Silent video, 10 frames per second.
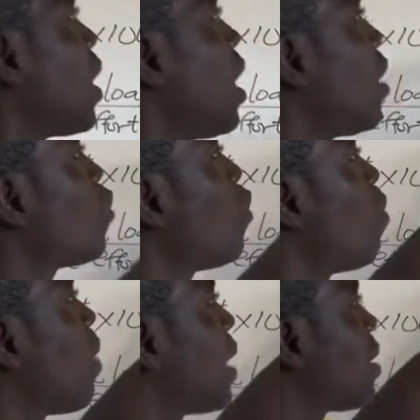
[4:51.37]
And 2,
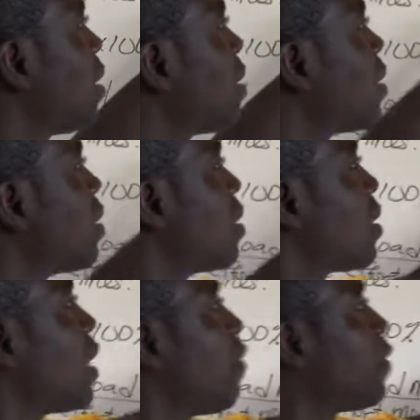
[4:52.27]
machines
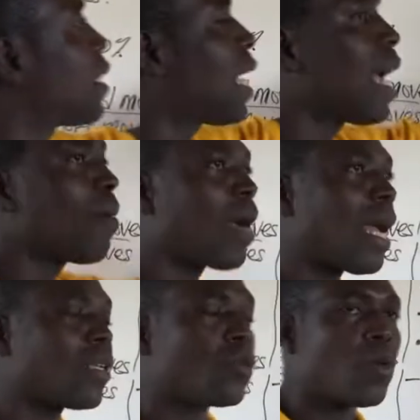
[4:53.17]
save time
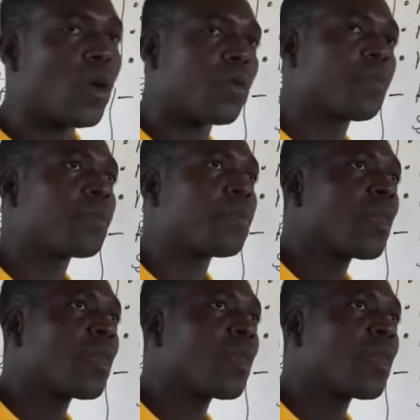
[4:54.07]
as well.